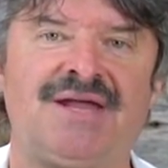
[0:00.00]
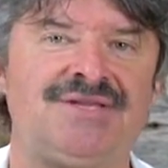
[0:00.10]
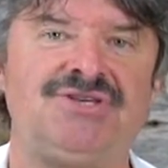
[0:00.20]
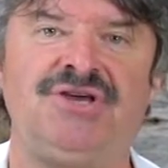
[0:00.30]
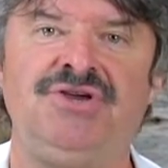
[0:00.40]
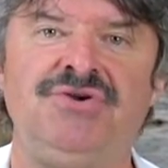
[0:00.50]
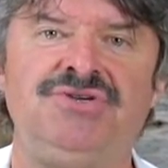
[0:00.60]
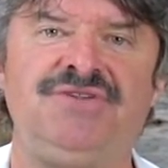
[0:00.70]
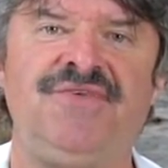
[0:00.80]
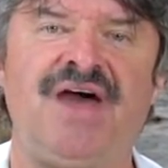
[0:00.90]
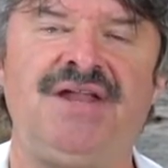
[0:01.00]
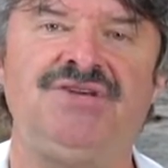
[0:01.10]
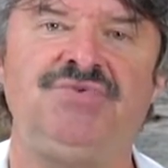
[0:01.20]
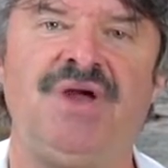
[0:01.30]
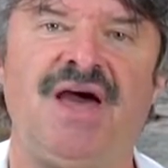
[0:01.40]
and it's a huge
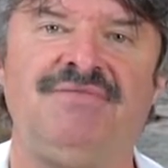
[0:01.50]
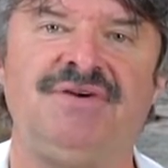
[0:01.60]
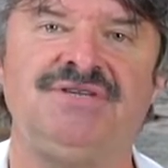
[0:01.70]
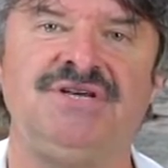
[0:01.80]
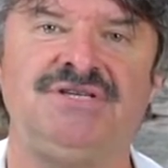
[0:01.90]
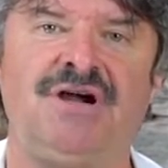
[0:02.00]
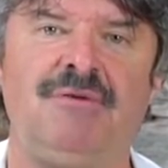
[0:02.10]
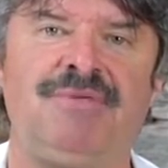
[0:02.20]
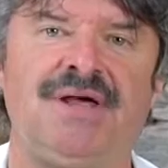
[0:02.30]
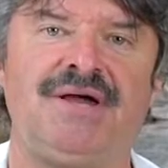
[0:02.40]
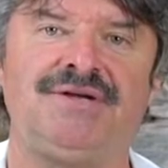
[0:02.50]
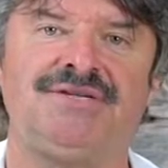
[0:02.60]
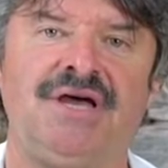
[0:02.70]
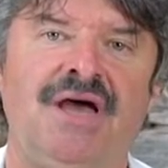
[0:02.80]
advantage we have as guitar players.